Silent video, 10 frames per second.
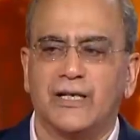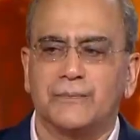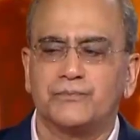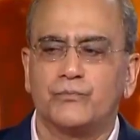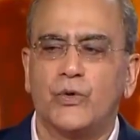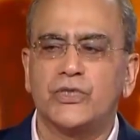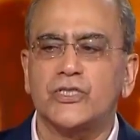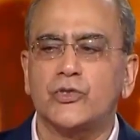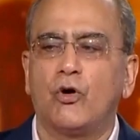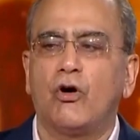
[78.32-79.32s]
line,
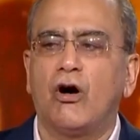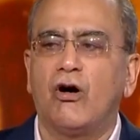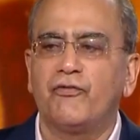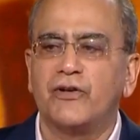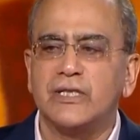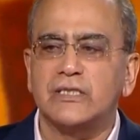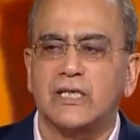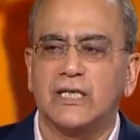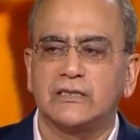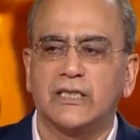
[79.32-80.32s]
which is so often
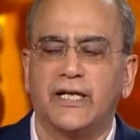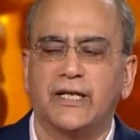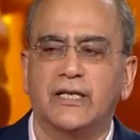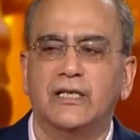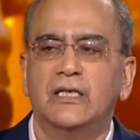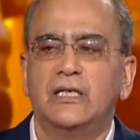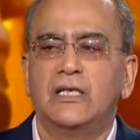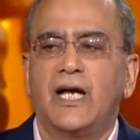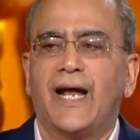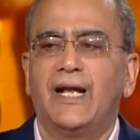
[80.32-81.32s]
discussed in India,
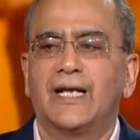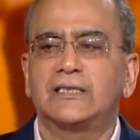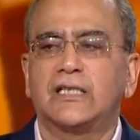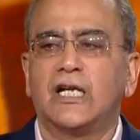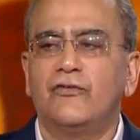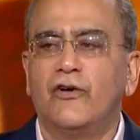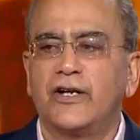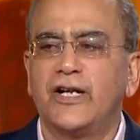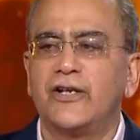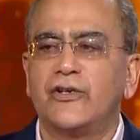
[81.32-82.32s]
and let's
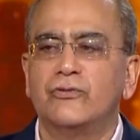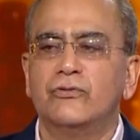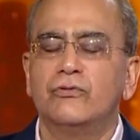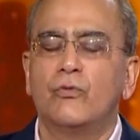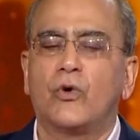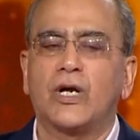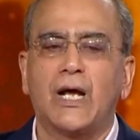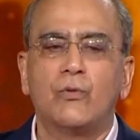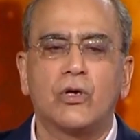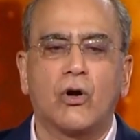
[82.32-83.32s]
convert it into
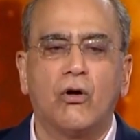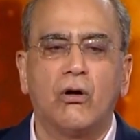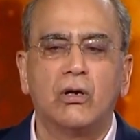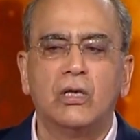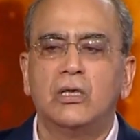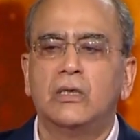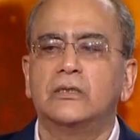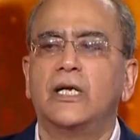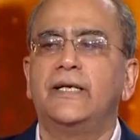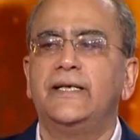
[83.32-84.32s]
what I would call
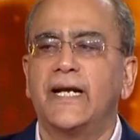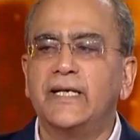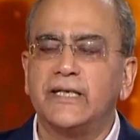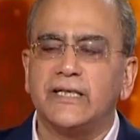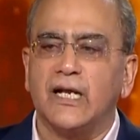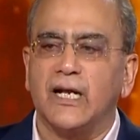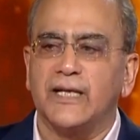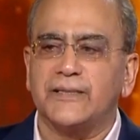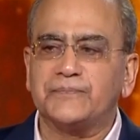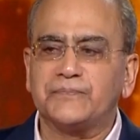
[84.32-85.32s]
the dignity
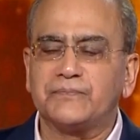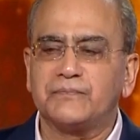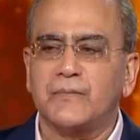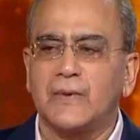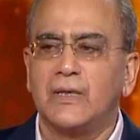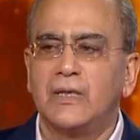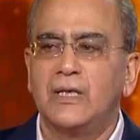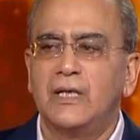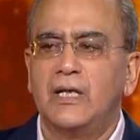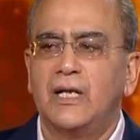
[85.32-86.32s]
line.
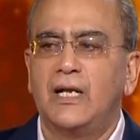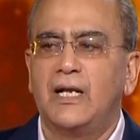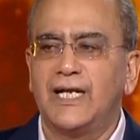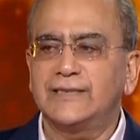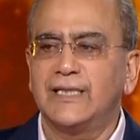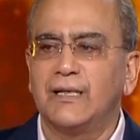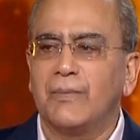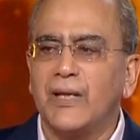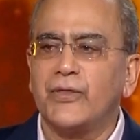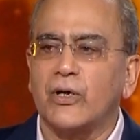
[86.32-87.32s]
Less than
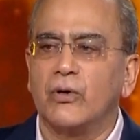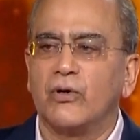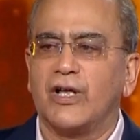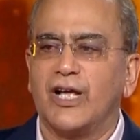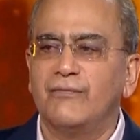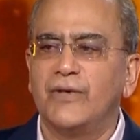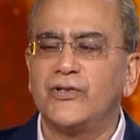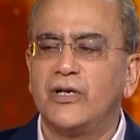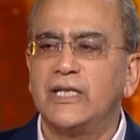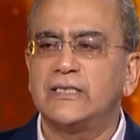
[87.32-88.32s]
a month ago, the
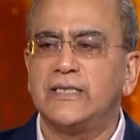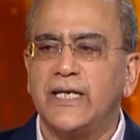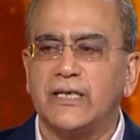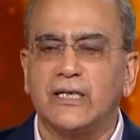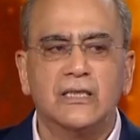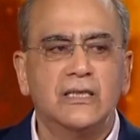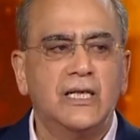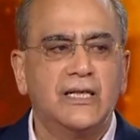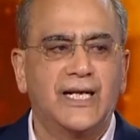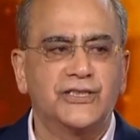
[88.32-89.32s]
government released data
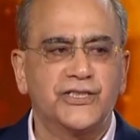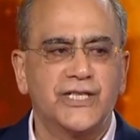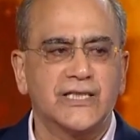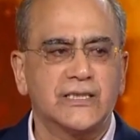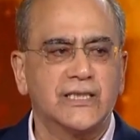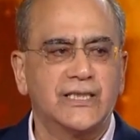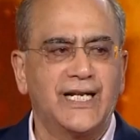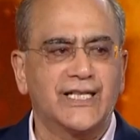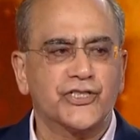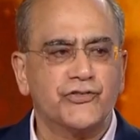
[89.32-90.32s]
that suggested
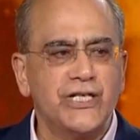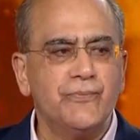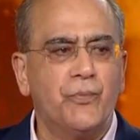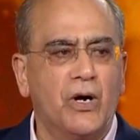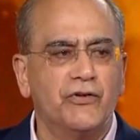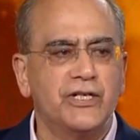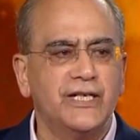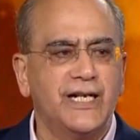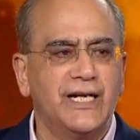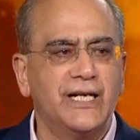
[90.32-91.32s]
that extreme
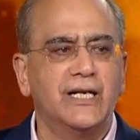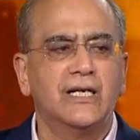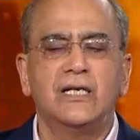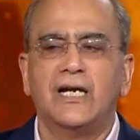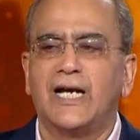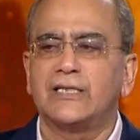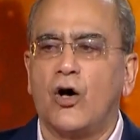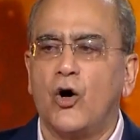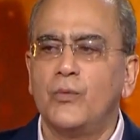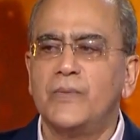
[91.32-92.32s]
poverty in India
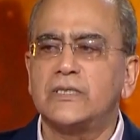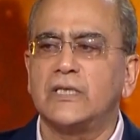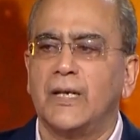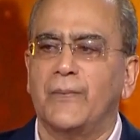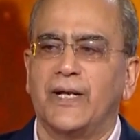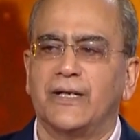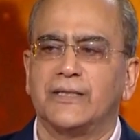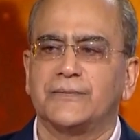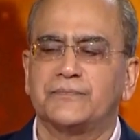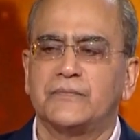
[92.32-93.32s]
has almost
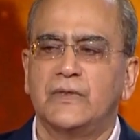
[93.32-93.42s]
eliminated.